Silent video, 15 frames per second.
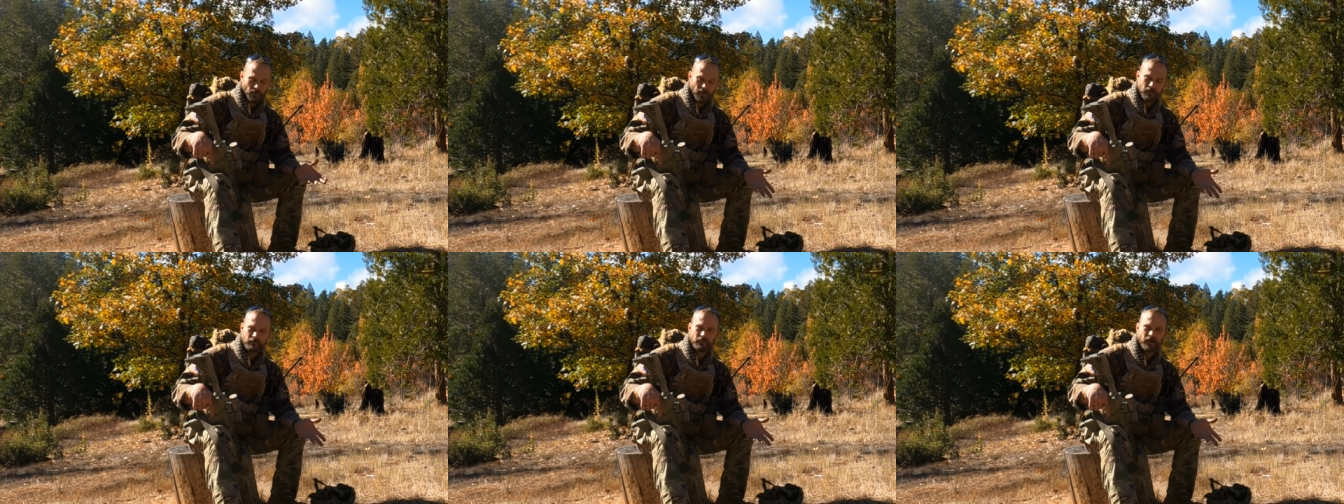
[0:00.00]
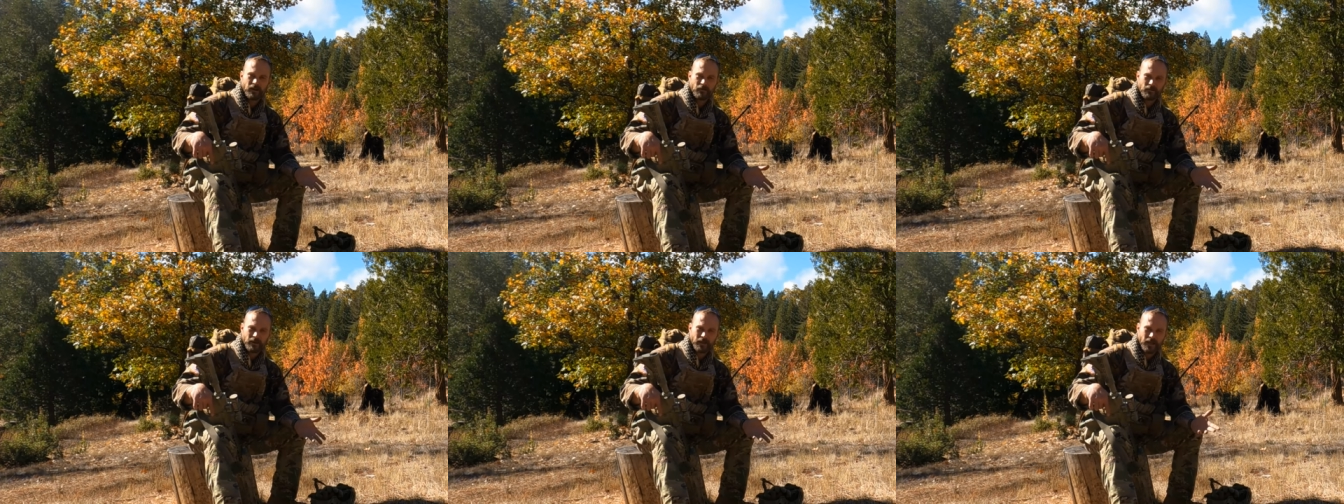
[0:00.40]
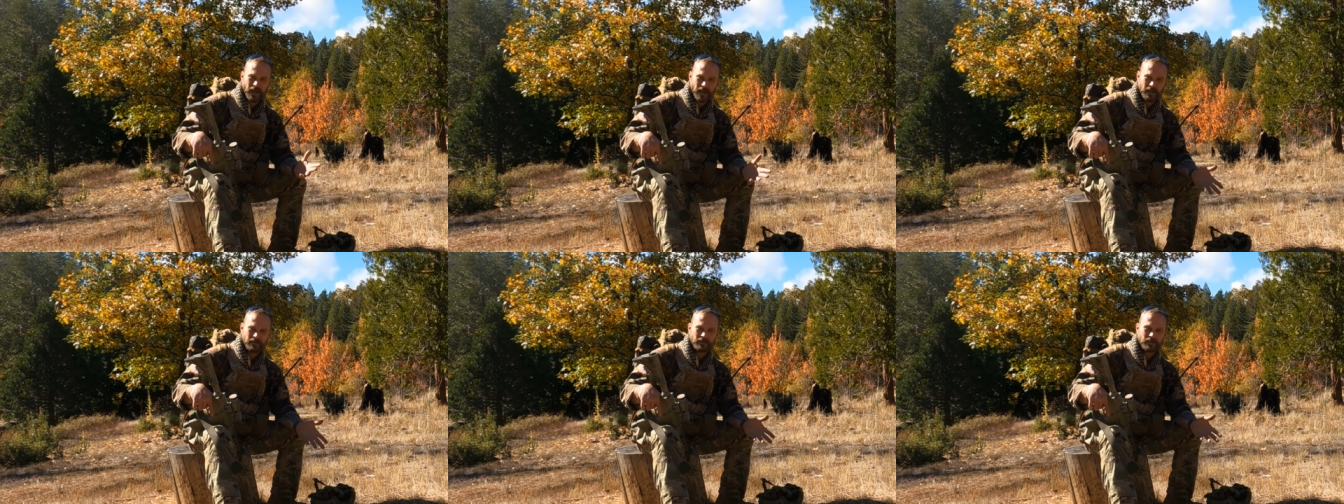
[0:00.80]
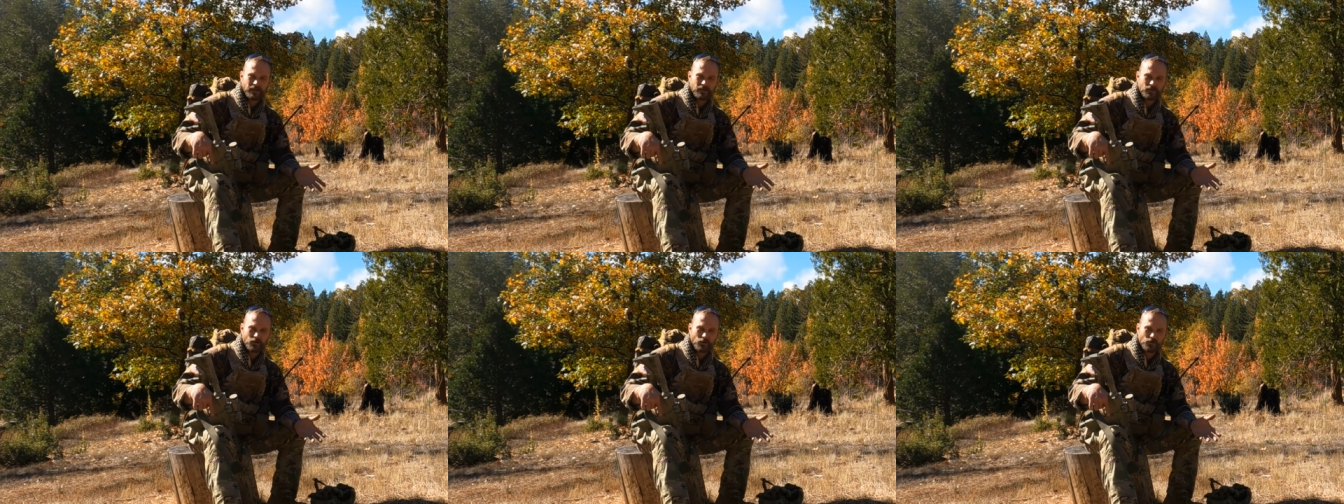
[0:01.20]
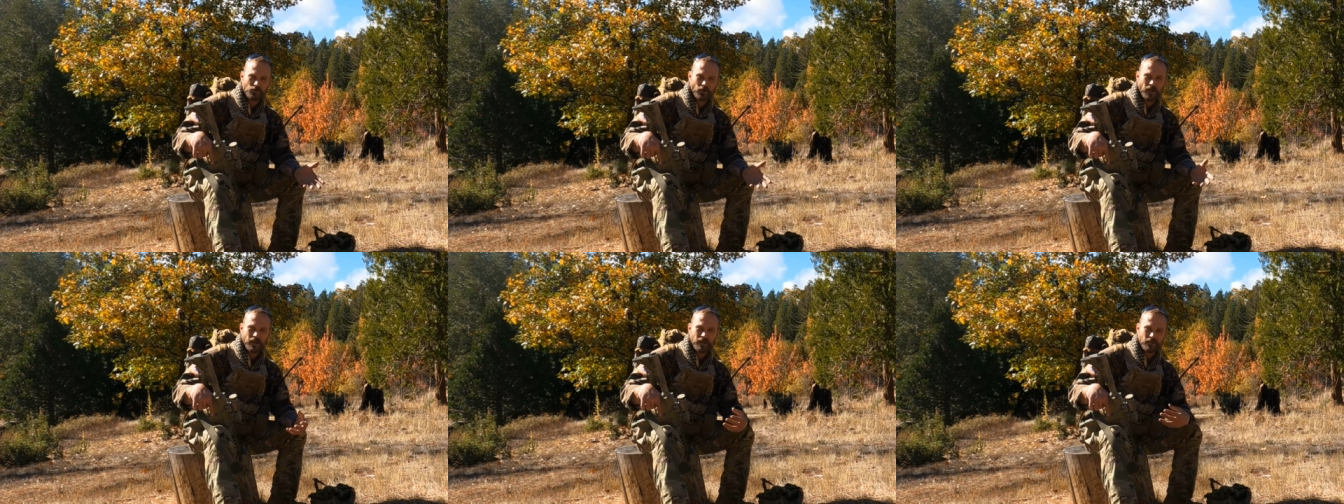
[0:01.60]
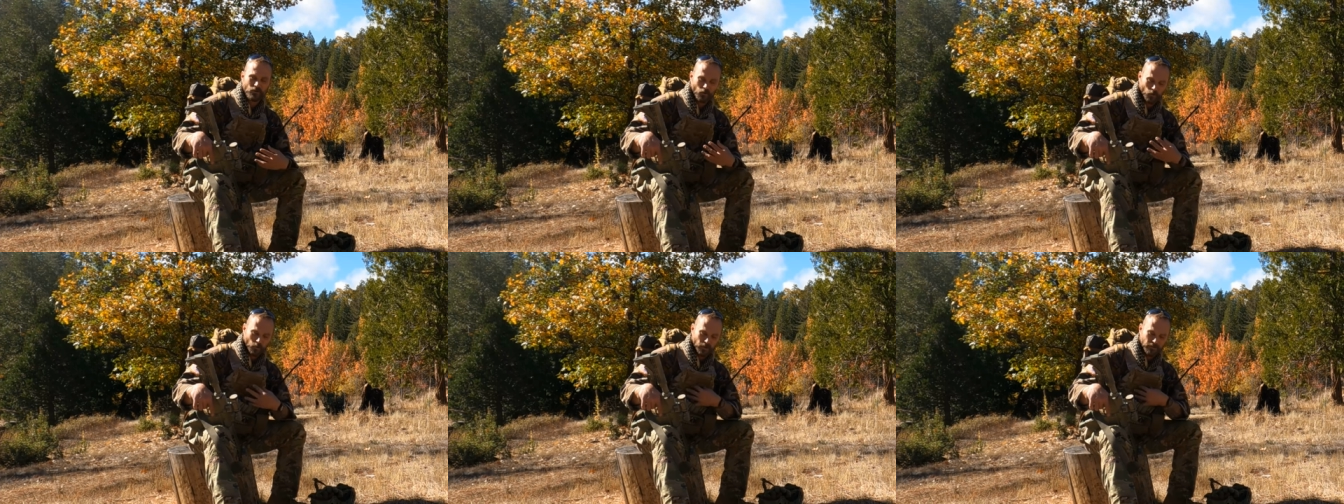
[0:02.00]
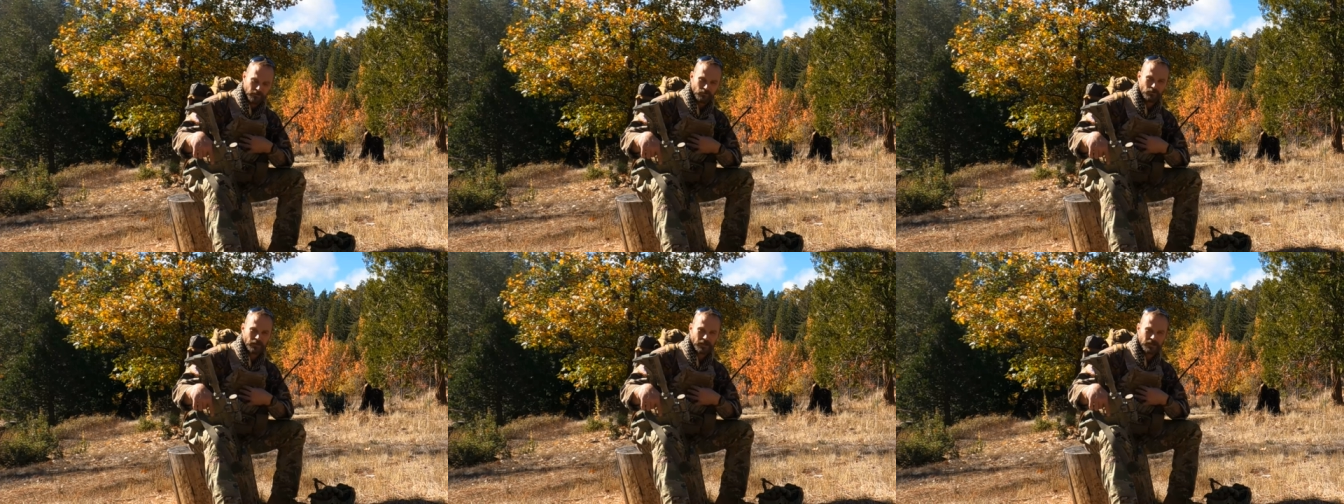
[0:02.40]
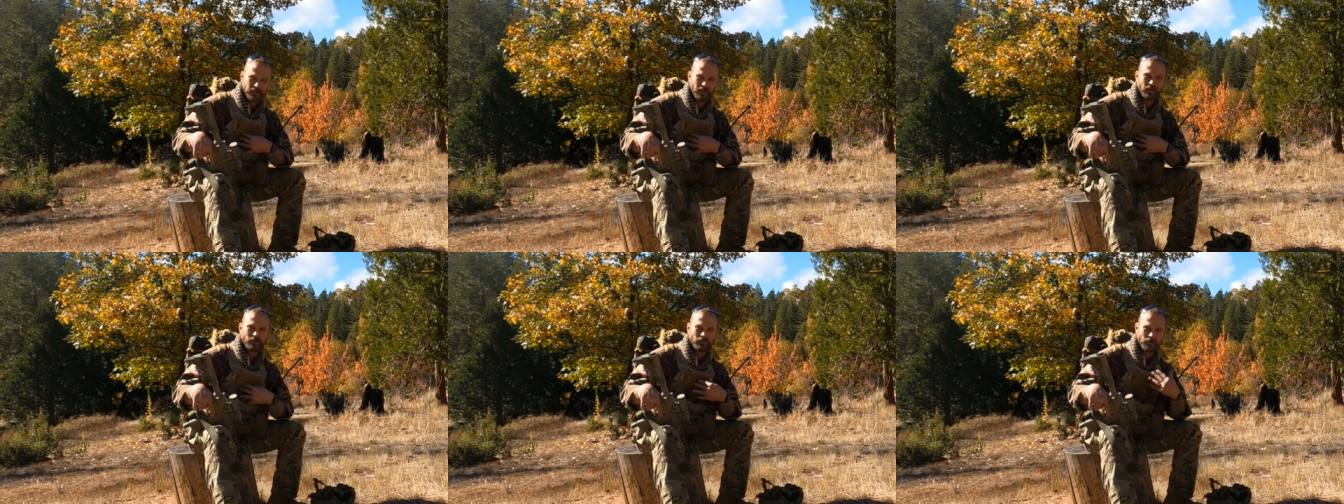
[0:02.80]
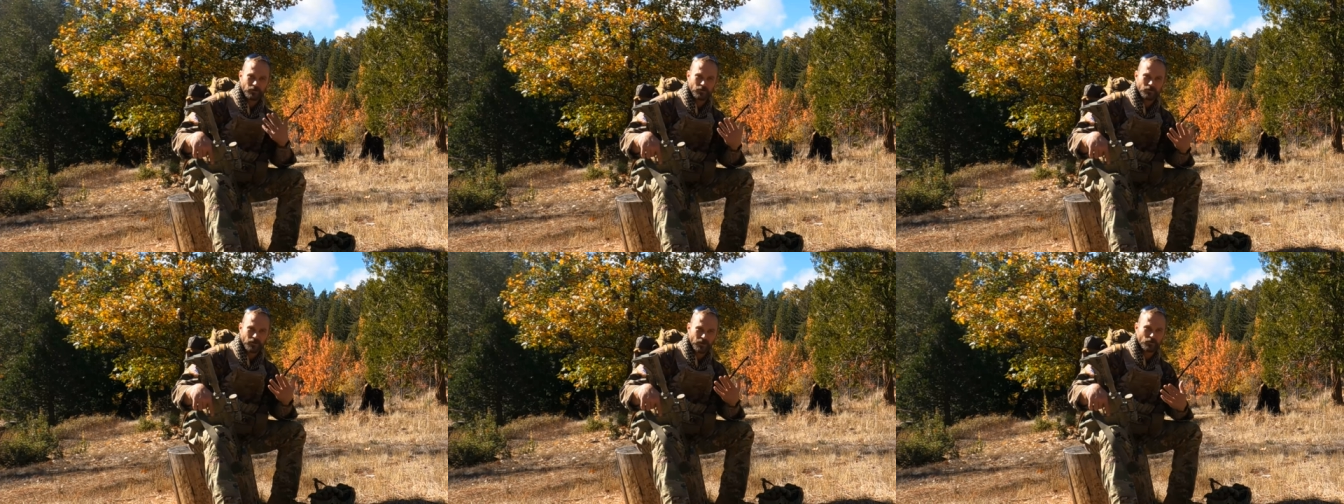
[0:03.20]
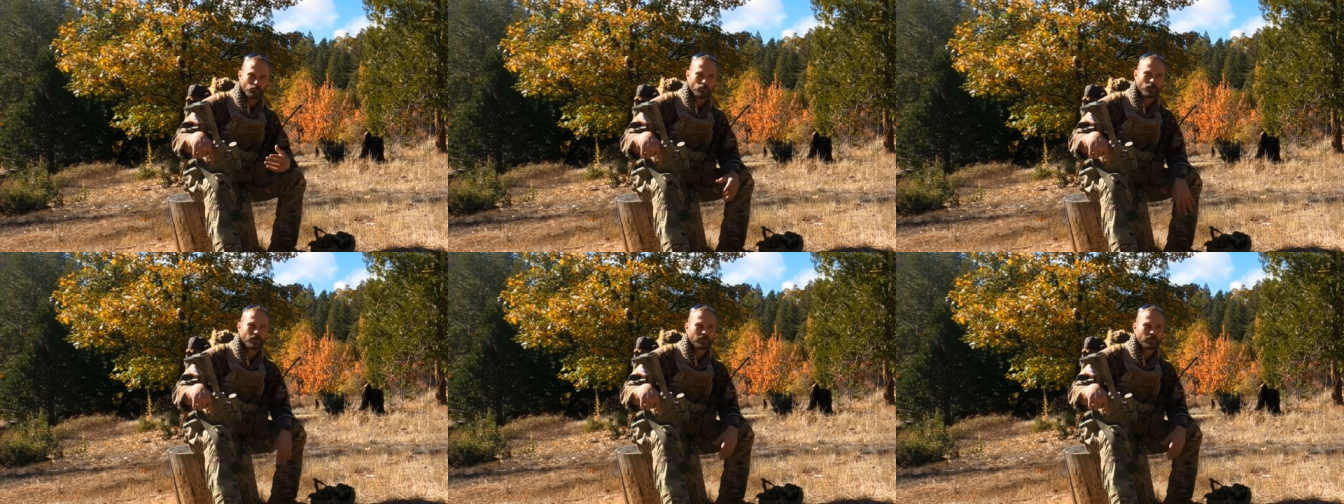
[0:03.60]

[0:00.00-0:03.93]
they found that athletes who trained with plate carriers and